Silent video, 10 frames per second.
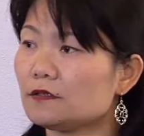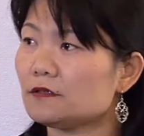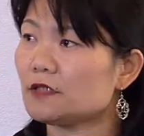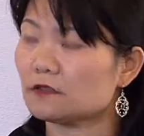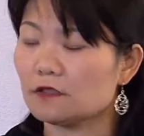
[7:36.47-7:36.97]

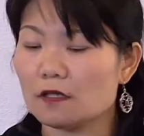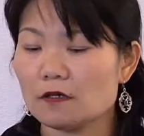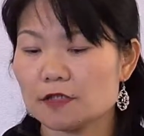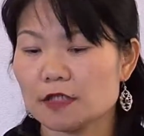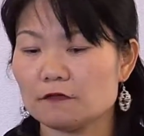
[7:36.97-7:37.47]

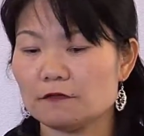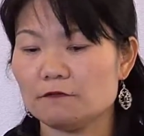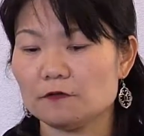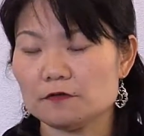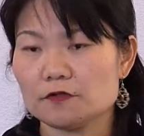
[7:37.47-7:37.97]
technological
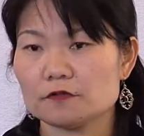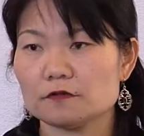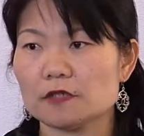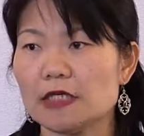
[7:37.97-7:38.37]
revolution